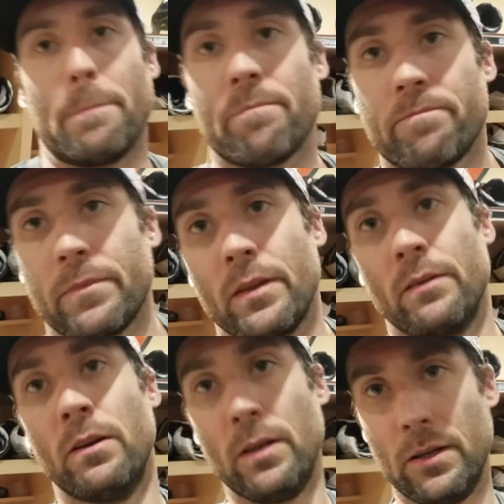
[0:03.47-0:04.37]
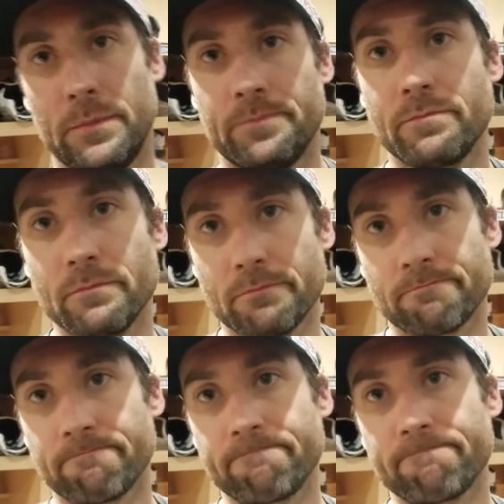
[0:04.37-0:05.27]
Uh, what sort of changed
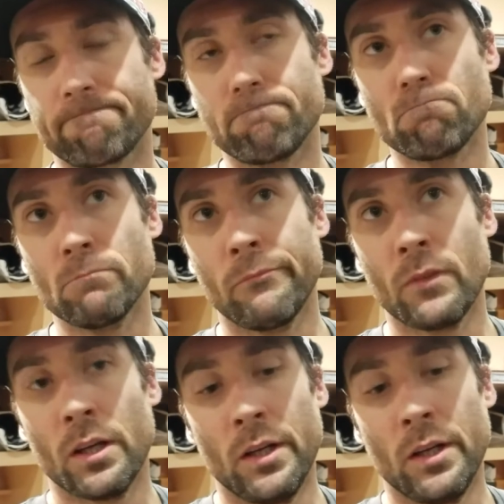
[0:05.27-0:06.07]
after those two goals?